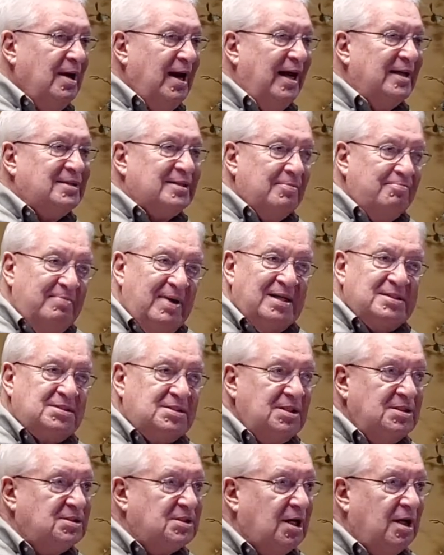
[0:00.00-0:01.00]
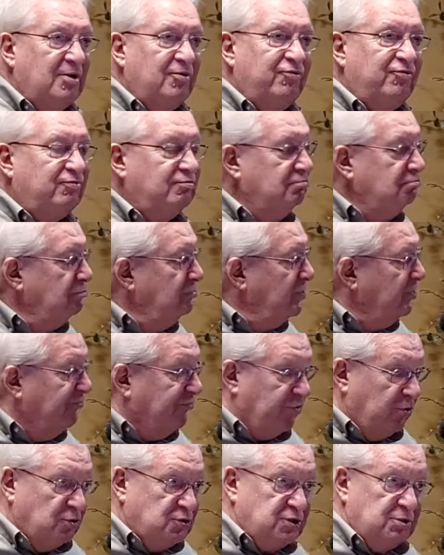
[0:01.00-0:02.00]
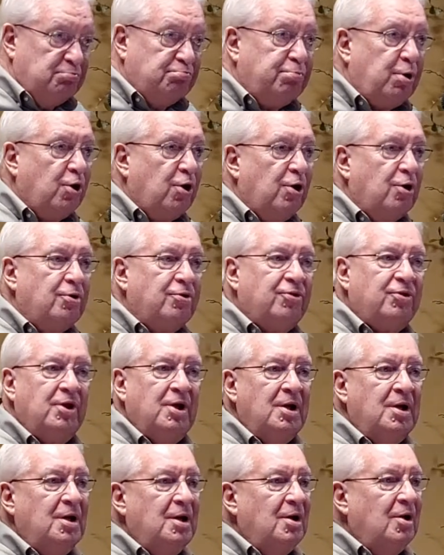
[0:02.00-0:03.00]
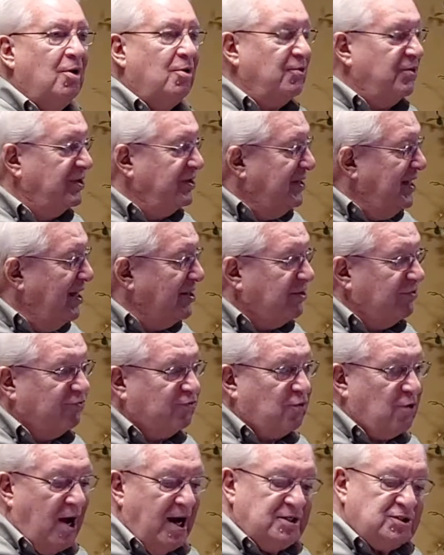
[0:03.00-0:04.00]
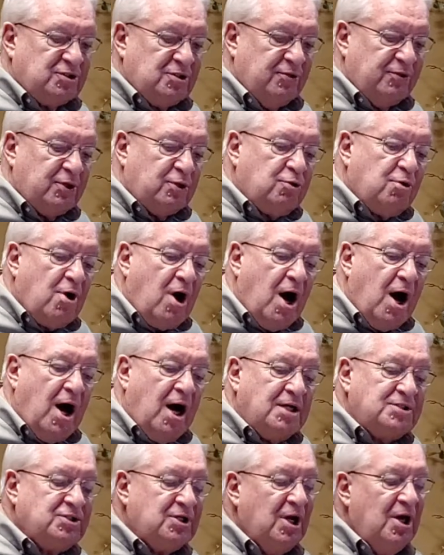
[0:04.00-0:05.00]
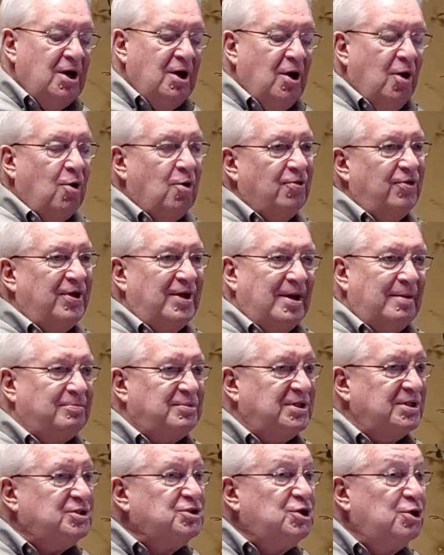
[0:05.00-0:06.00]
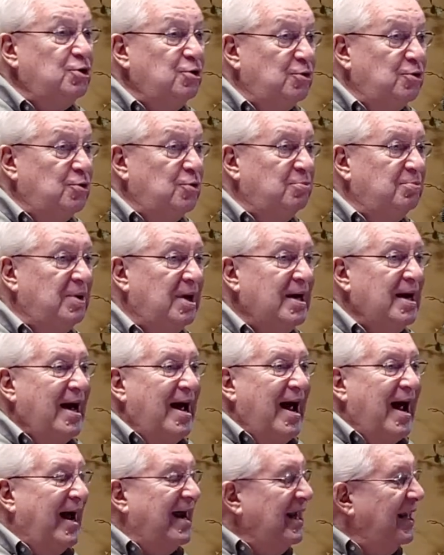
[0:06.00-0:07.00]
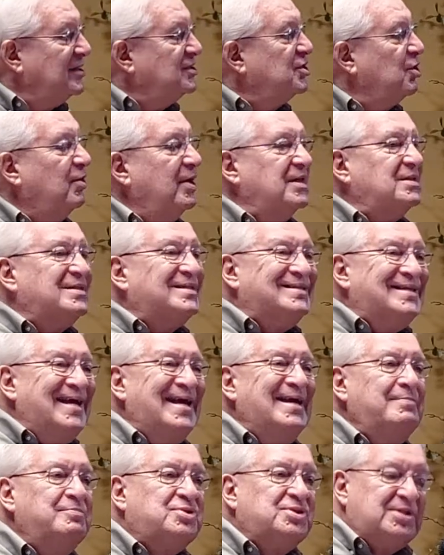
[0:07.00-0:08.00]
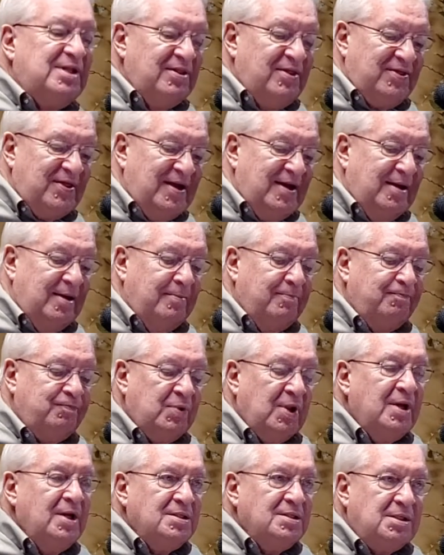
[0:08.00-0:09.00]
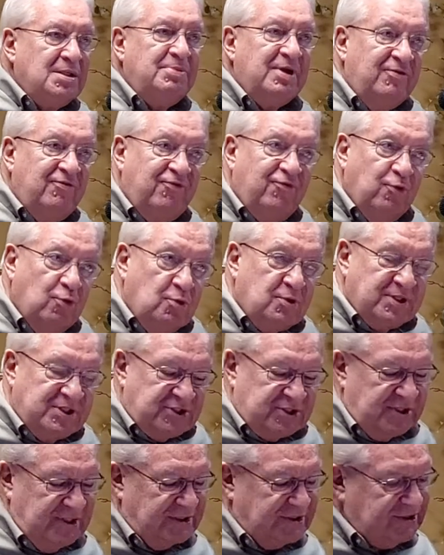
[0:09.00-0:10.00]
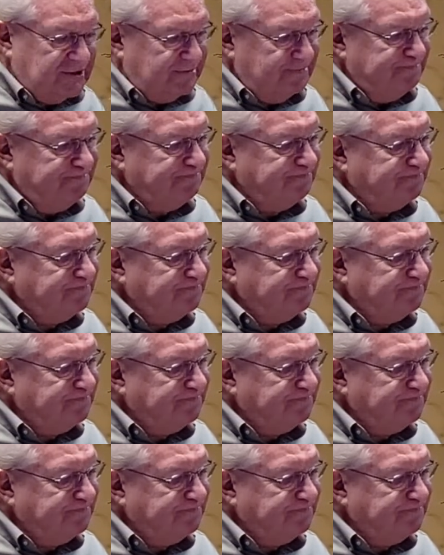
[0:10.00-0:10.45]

at the message of the virgin birth or the death of Christ on the cross or the empty tomb. And so it seems to them to be foolishness.